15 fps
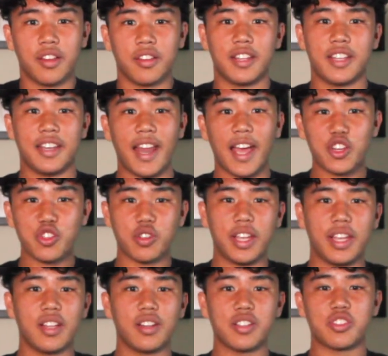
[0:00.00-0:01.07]
The National
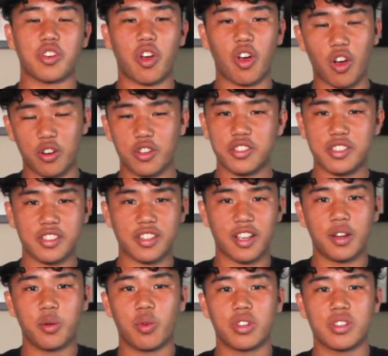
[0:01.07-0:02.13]
English Honor
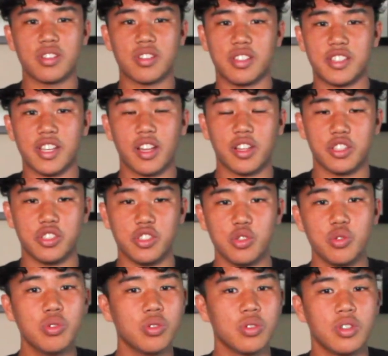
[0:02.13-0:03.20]
Society wants to challenge
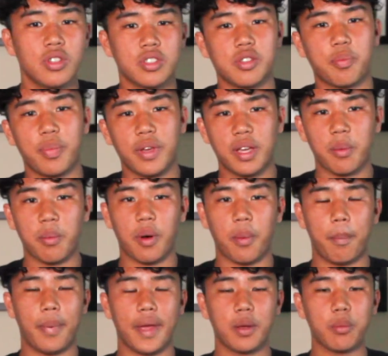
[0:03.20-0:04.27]
you to pick up a
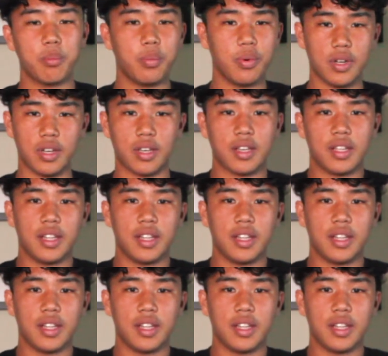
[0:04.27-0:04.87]
banned book